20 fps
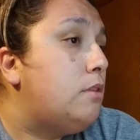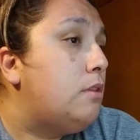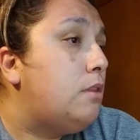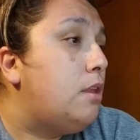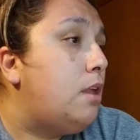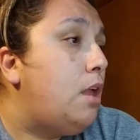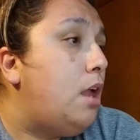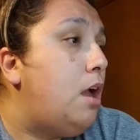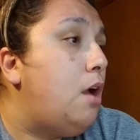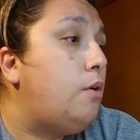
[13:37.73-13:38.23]

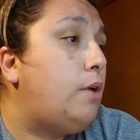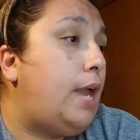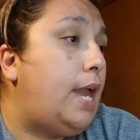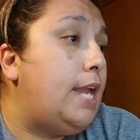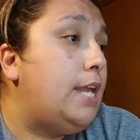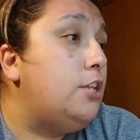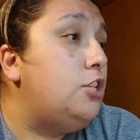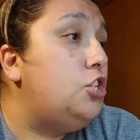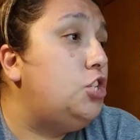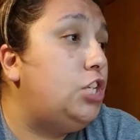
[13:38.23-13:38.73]
Okay,
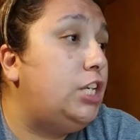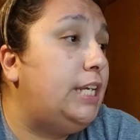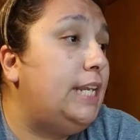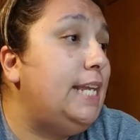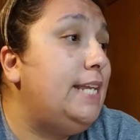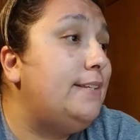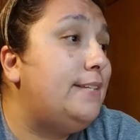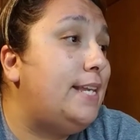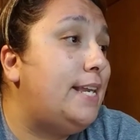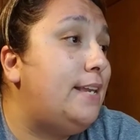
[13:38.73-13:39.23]
Jenny
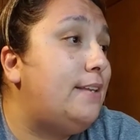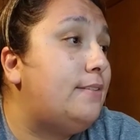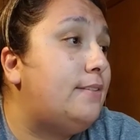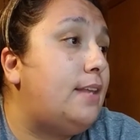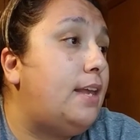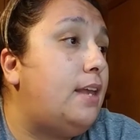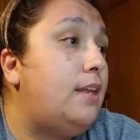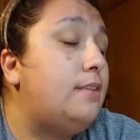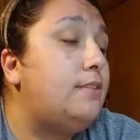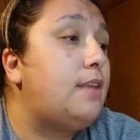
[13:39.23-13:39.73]
D
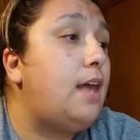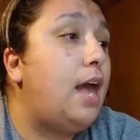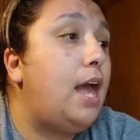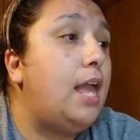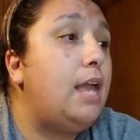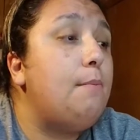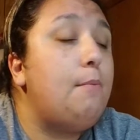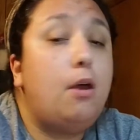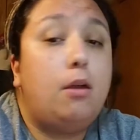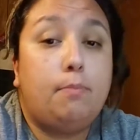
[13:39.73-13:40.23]
says, I
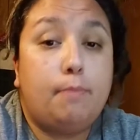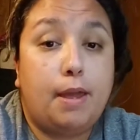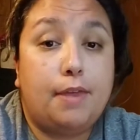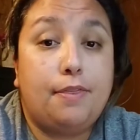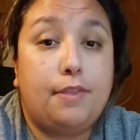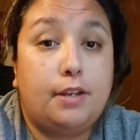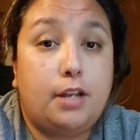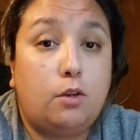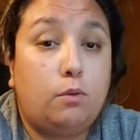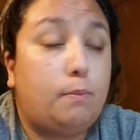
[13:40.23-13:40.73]
am on
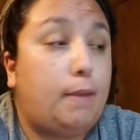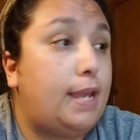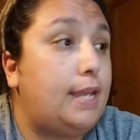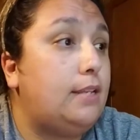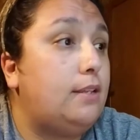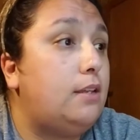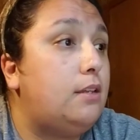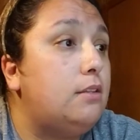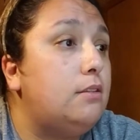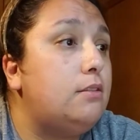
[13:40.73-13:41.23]
methadone
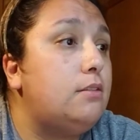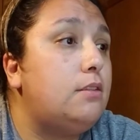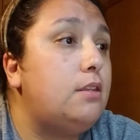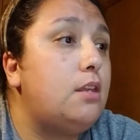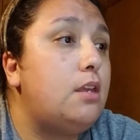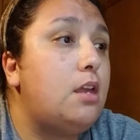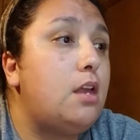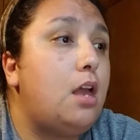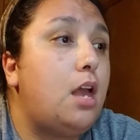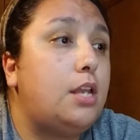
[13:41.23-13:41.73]
maintenance.
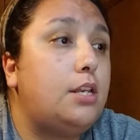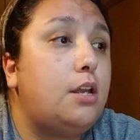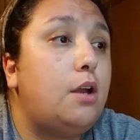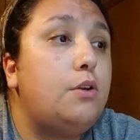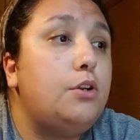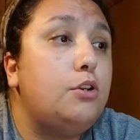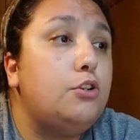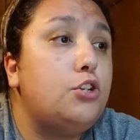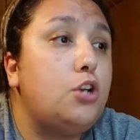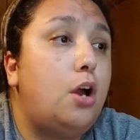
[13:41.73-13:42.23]
I know
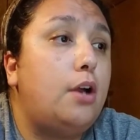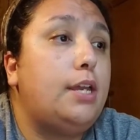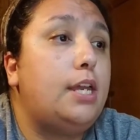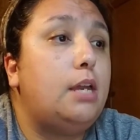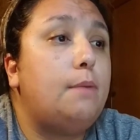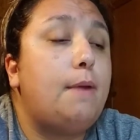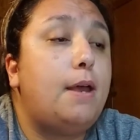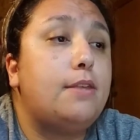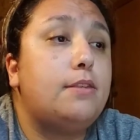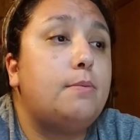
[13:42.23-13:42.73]
you're talking
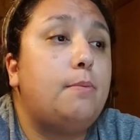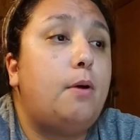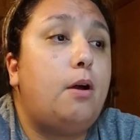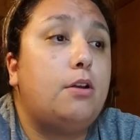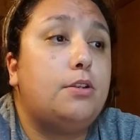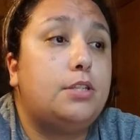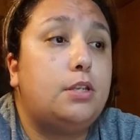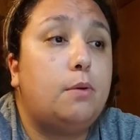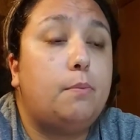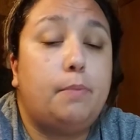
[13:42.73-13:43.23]
about
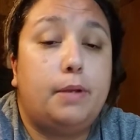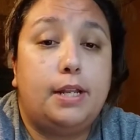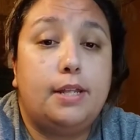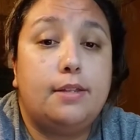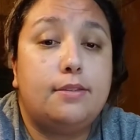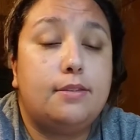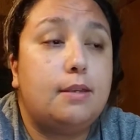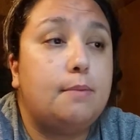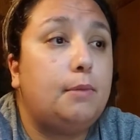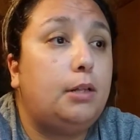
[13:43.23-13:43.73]
Suboxone, but it's
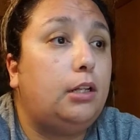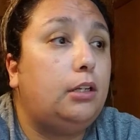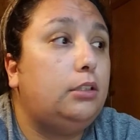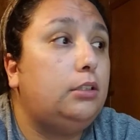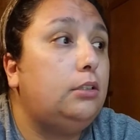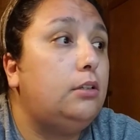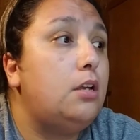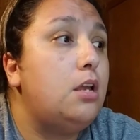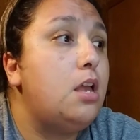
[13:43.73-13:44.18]
similar.